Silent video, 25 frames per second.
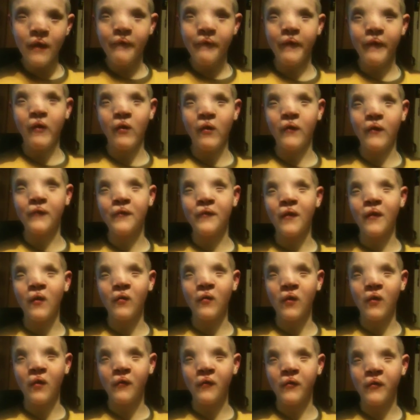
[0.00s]
There is no
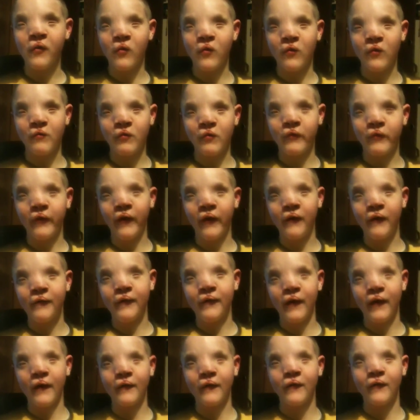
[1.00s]
known cure for Tay
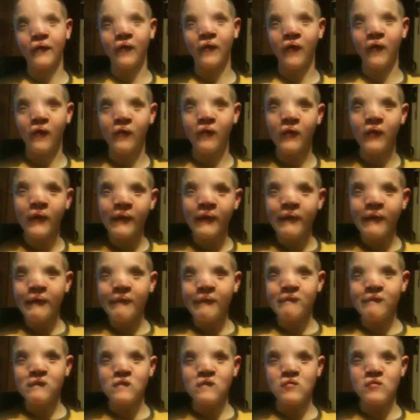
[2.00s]
Sachs disease,
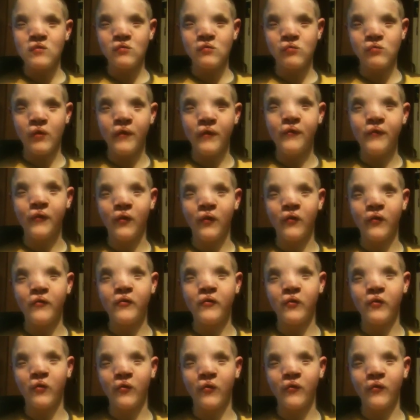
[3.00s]

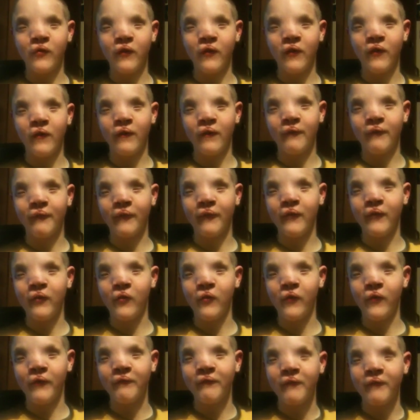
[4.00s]
researchers,
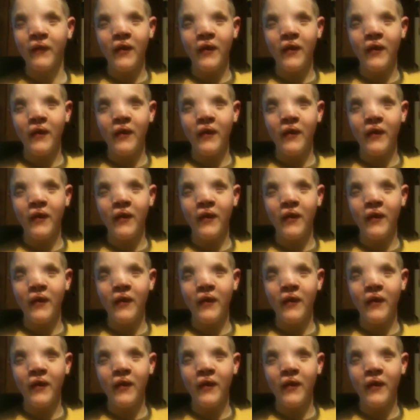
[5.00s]
including